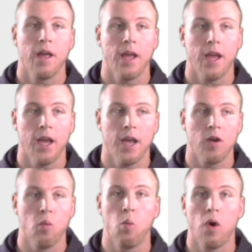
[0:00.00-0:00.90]

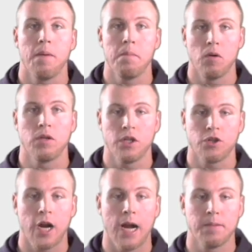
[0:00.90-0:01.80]
and what most
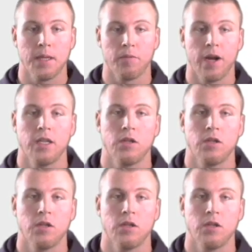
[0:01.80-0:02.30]
describes them, right?